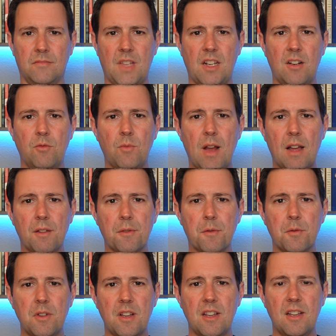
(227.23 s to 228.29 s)
Then in round
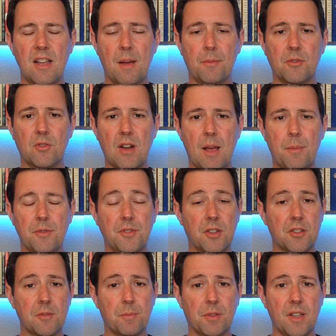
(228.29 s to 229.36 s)
three, I'm going to grab
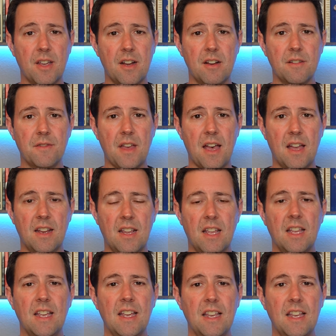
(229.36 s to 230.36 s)
another player that